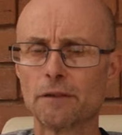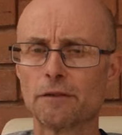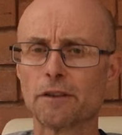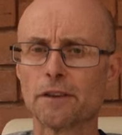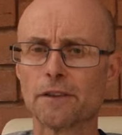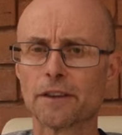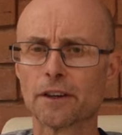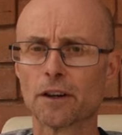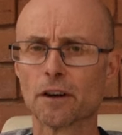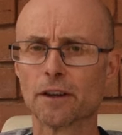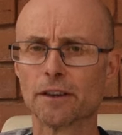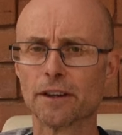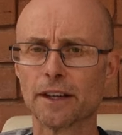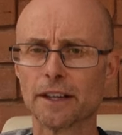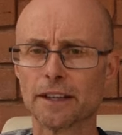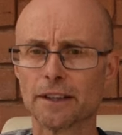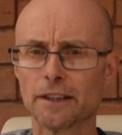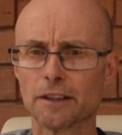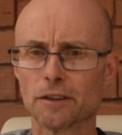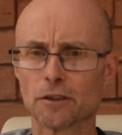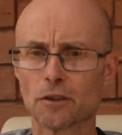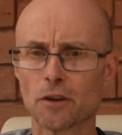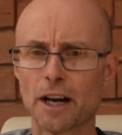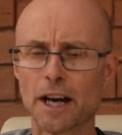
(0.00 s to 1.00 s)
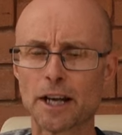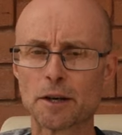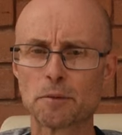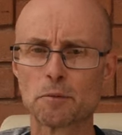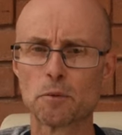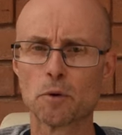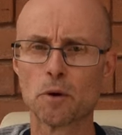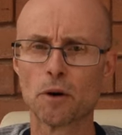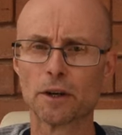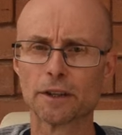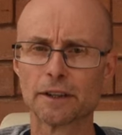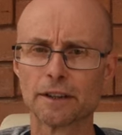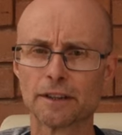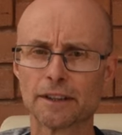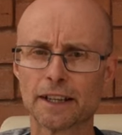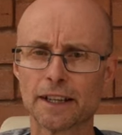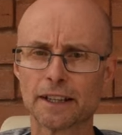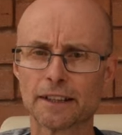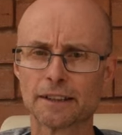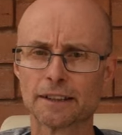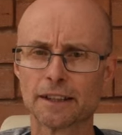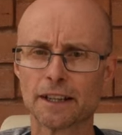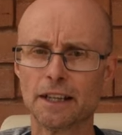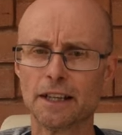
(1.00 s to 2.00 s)
everything I need. It's got animal eye
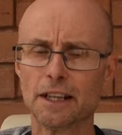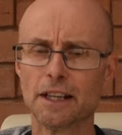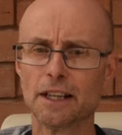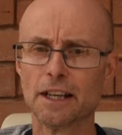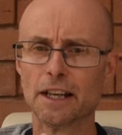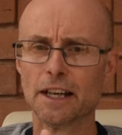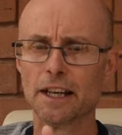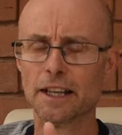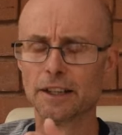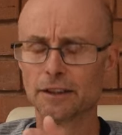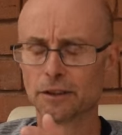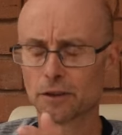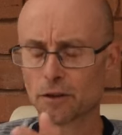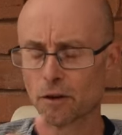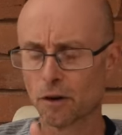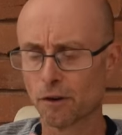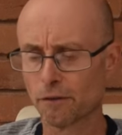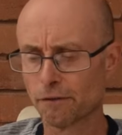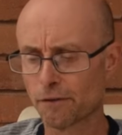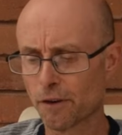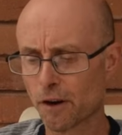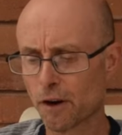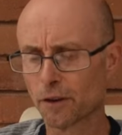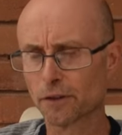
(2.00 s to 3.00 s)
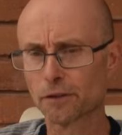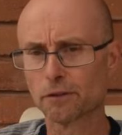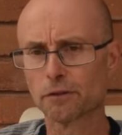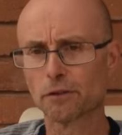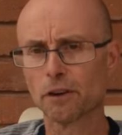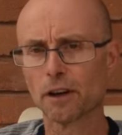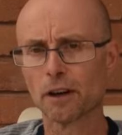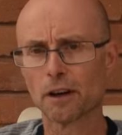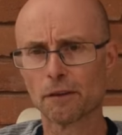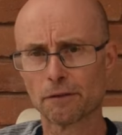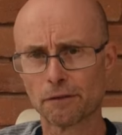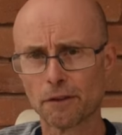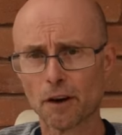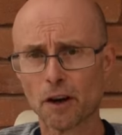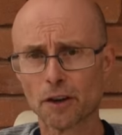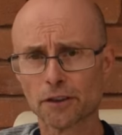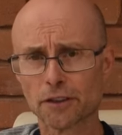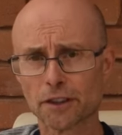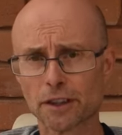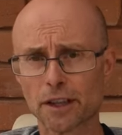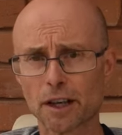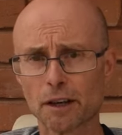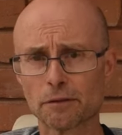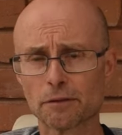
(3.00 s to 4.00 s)
detect, it's got a
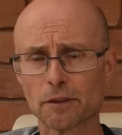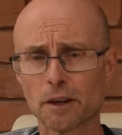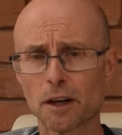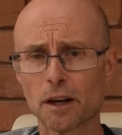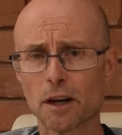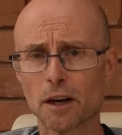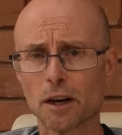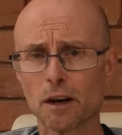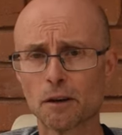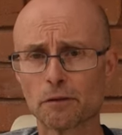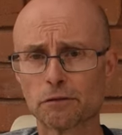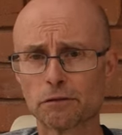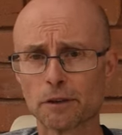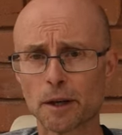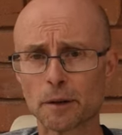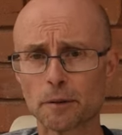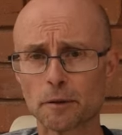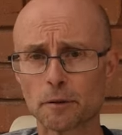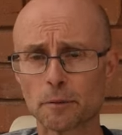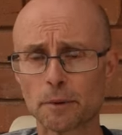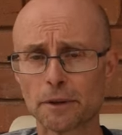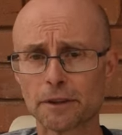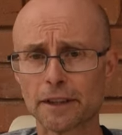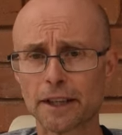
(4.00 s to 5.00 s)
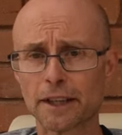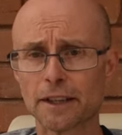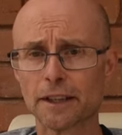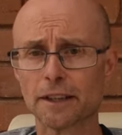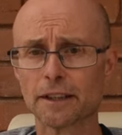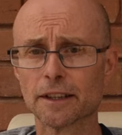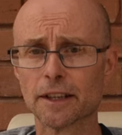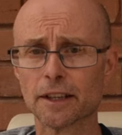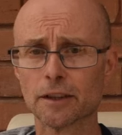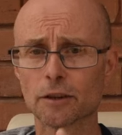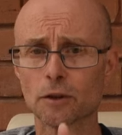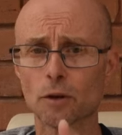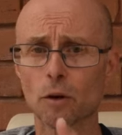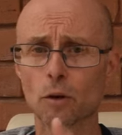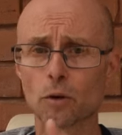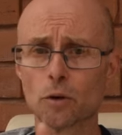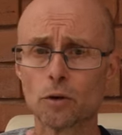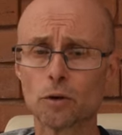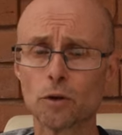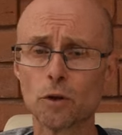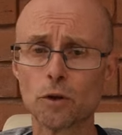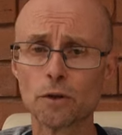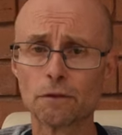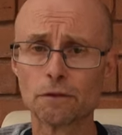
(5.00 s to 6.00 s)
fast enough frames per second, it's
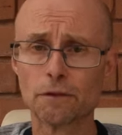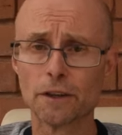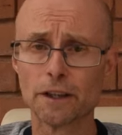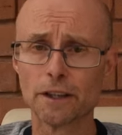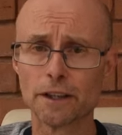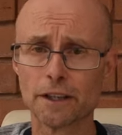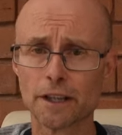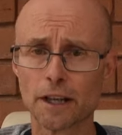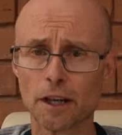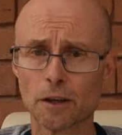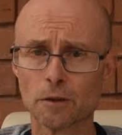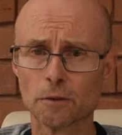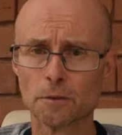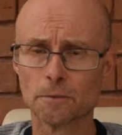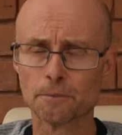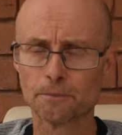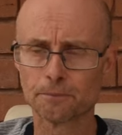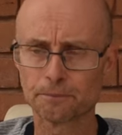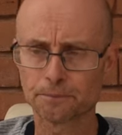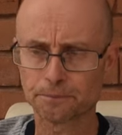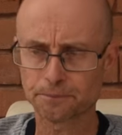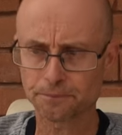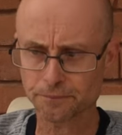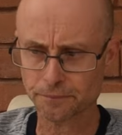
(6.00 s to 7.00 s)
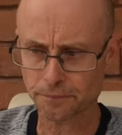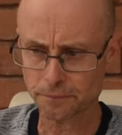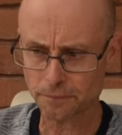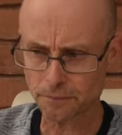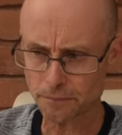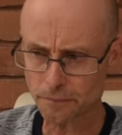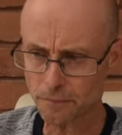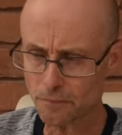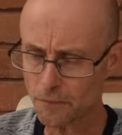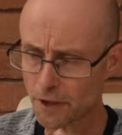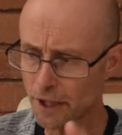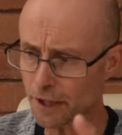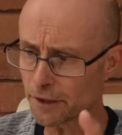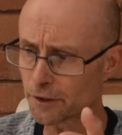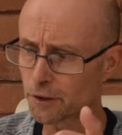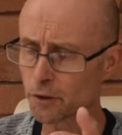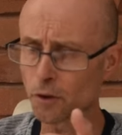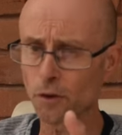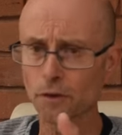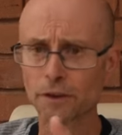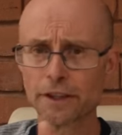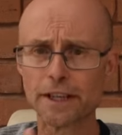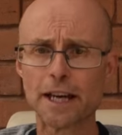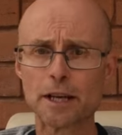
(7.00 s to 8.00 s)
got good video, it's
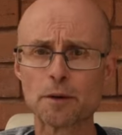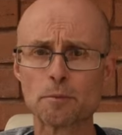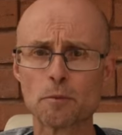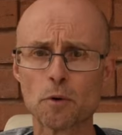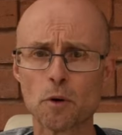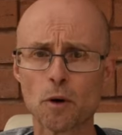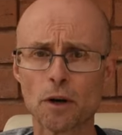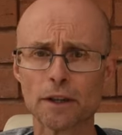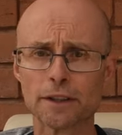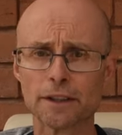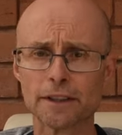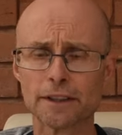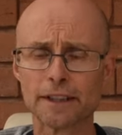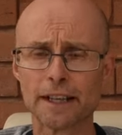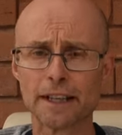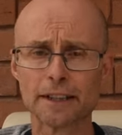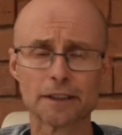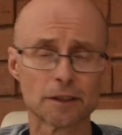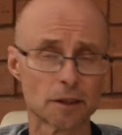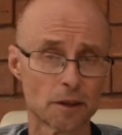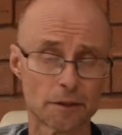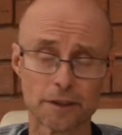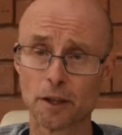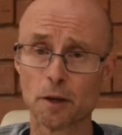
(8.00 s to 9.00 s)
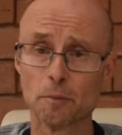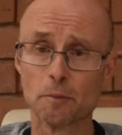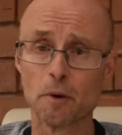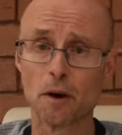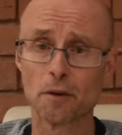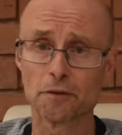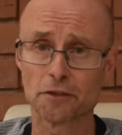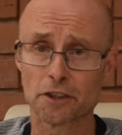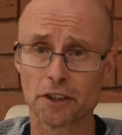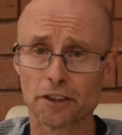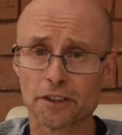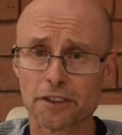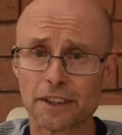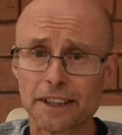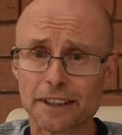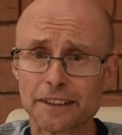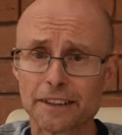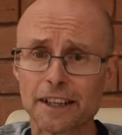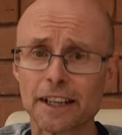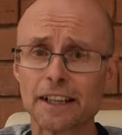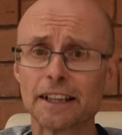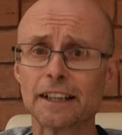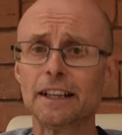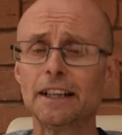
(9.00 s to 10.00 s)
got the animal eye detect, I think I might have just said
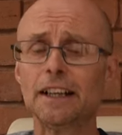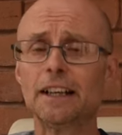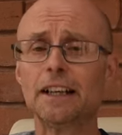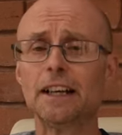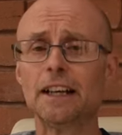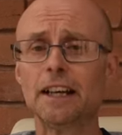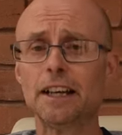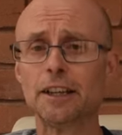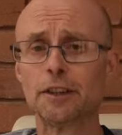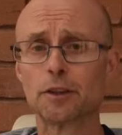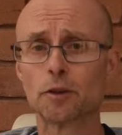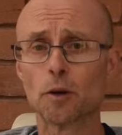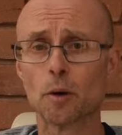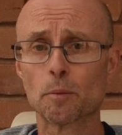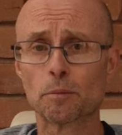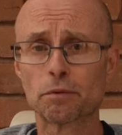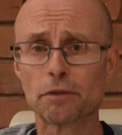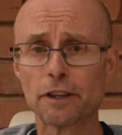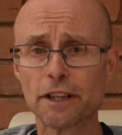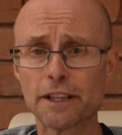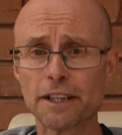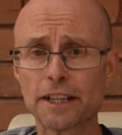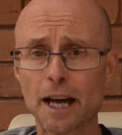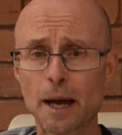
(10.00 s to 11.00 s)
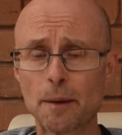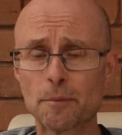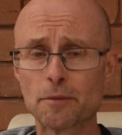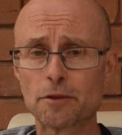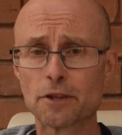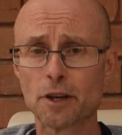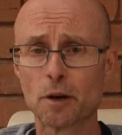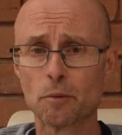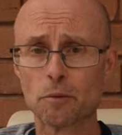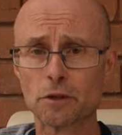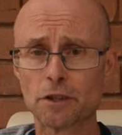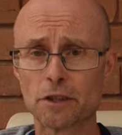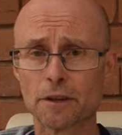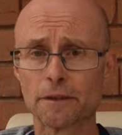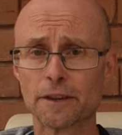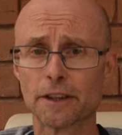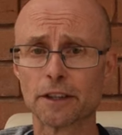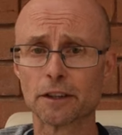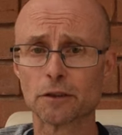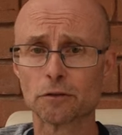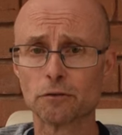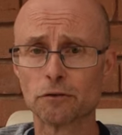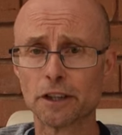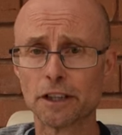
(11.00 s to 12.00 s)
that, it's got pre-capture, which I
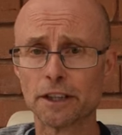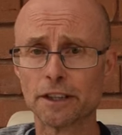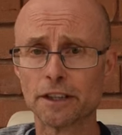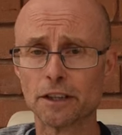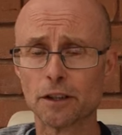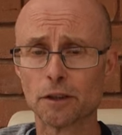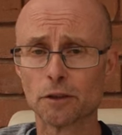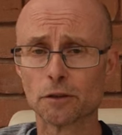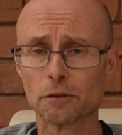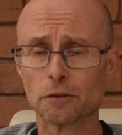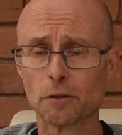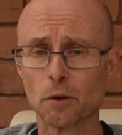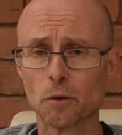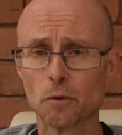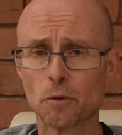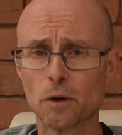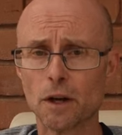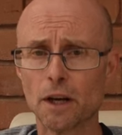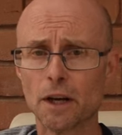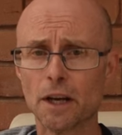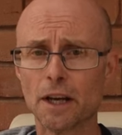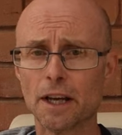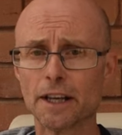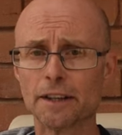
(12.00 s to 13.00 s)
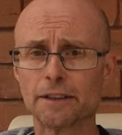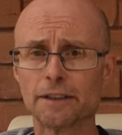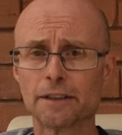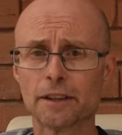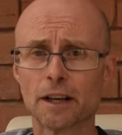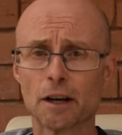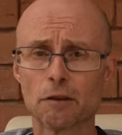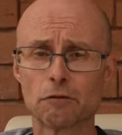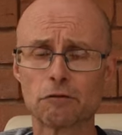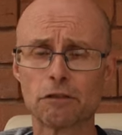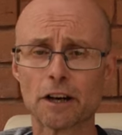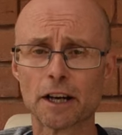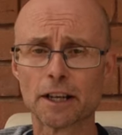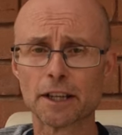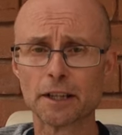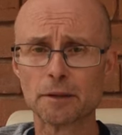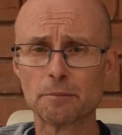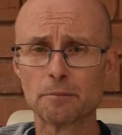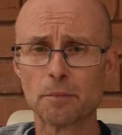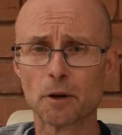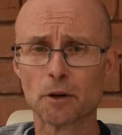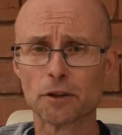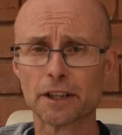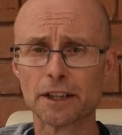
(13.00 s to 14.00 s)
think is really useful, it's a
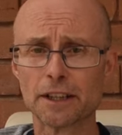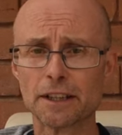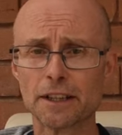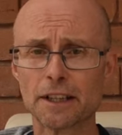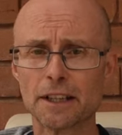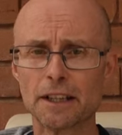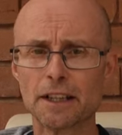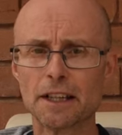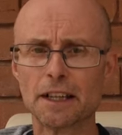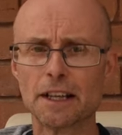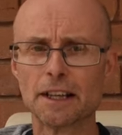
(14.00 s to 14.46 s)
rugged body.